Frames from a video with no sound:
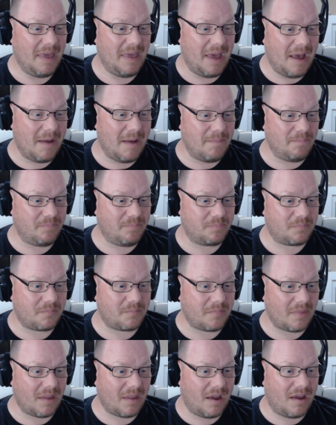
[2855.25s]

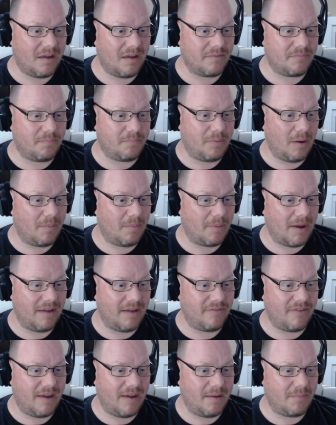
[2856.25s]
Of Blob Eye
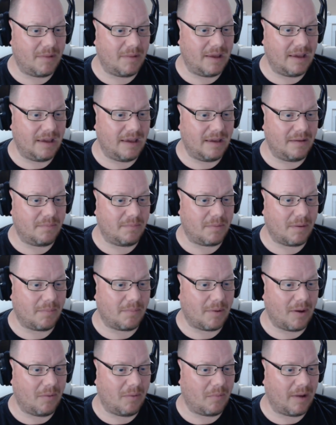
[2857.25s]
Family, Blob
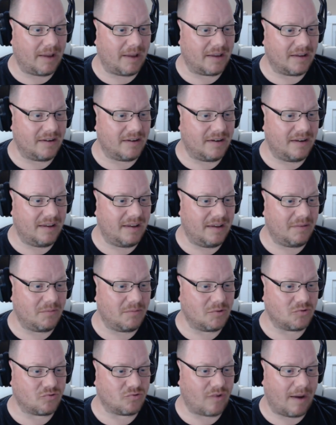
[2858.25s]
Eye Wagon, it
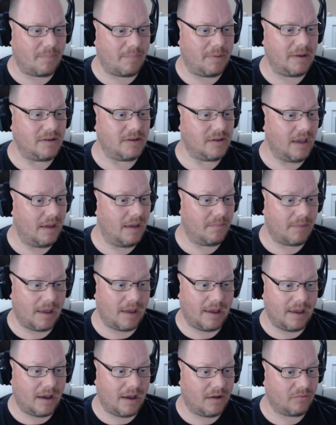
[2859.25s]
was Rapid. Yep, they
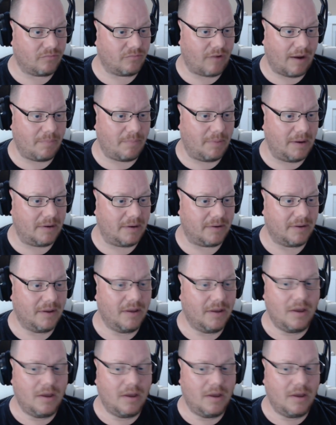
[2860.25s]
are Rapid.